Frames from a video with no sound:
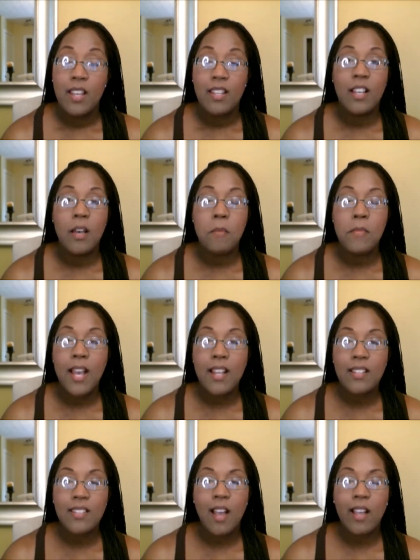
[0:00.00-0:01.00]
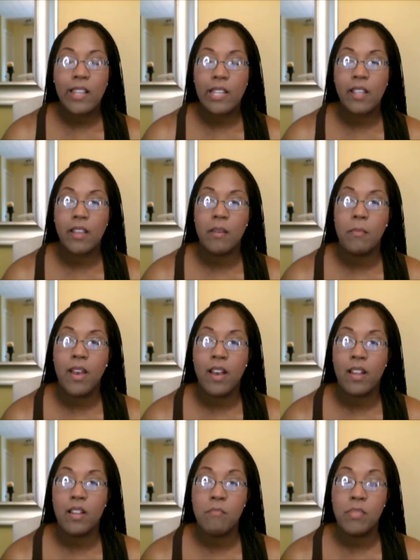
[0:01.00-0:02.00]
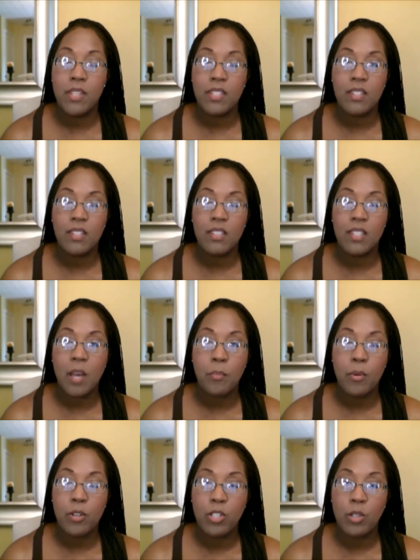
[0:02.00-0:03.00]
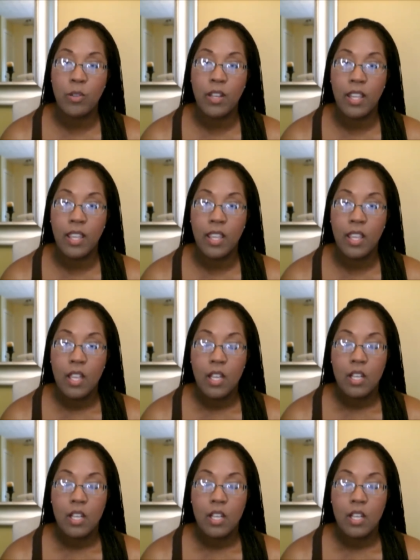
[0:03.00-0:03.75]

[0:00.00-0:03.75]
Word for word: Now, I'm not talking about a business opportunity